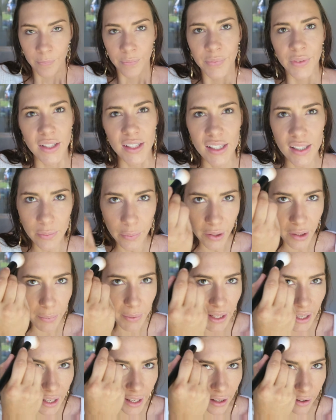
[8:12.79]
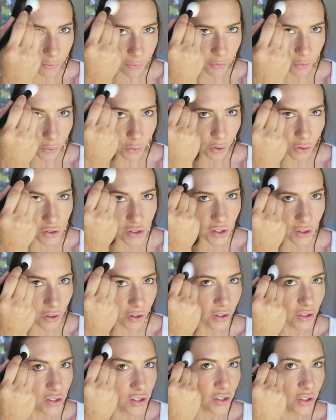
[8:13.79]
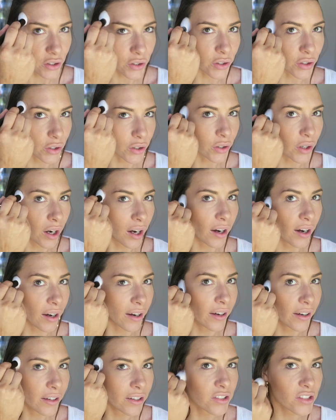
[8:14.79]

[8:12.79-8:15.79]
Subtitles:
You just want to be careful not to go too high.